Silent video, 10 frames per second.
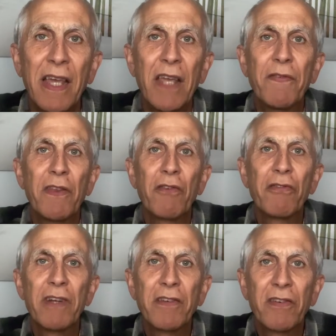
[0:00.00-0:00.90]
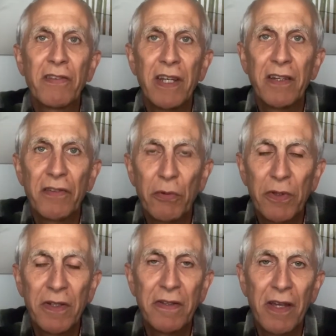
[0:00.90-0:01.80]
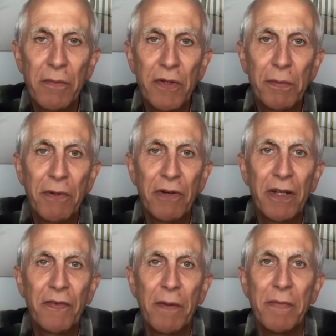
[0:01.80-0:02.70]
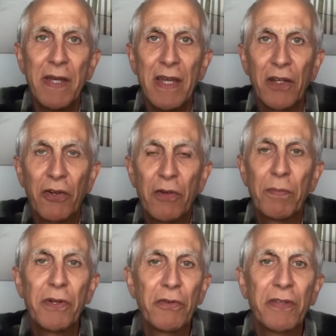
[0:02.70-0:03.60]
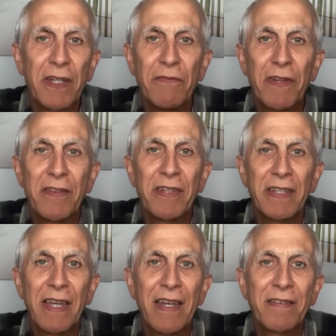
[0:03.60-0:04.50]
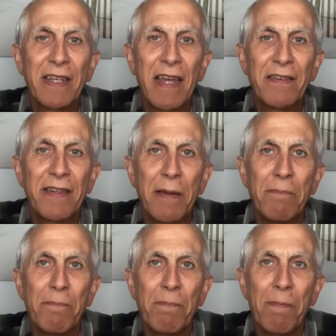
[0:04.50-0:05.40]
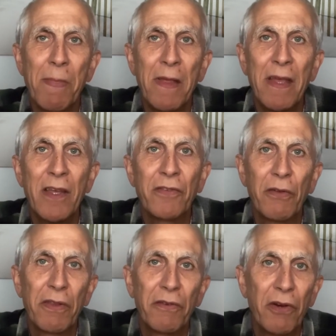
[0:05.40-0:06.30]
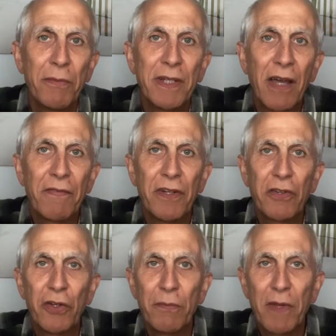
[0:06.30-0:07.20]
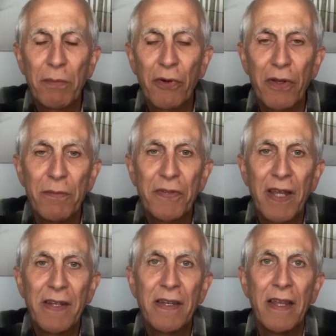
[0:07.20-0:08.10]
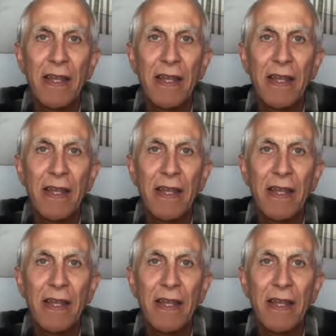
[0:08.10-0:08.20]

Even those religious leaders who were determined to be rid of him couldn't produce a convincing case against him. So that the Roman governor to whom they brought him said